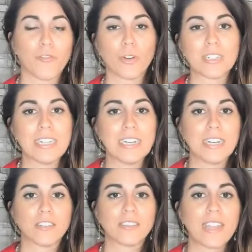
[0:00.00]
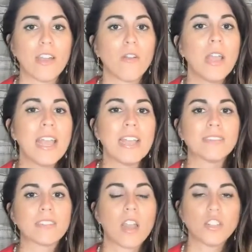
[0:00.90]
14 years now,
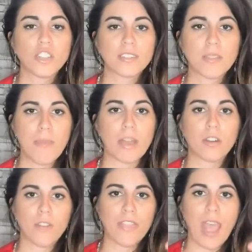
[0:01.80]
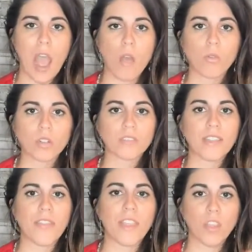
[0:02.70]
it's not just a matter of the hours
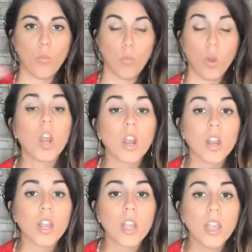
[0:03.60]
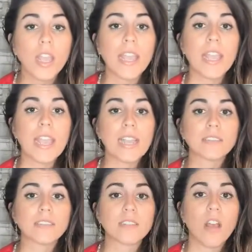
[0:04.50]
that you work,
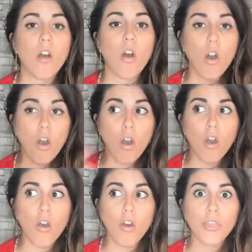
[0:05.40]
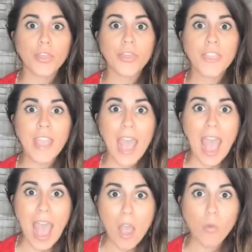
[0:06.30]
it's all the
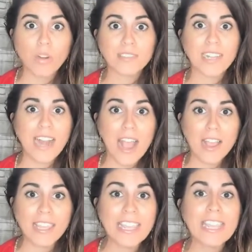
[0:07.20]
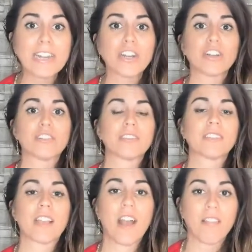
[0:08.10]
hours and years
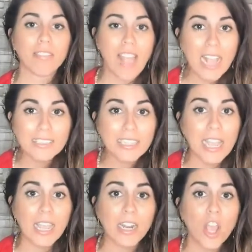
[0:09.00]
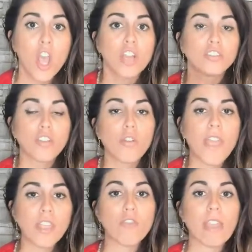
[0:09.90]
collected so
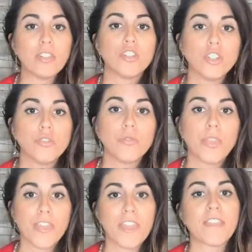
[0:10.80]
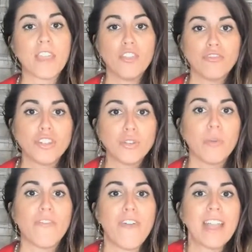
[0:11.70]
that you can do the thing that you do
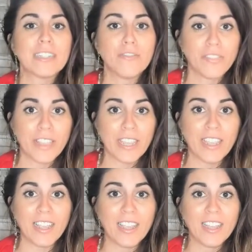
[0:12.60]
effectively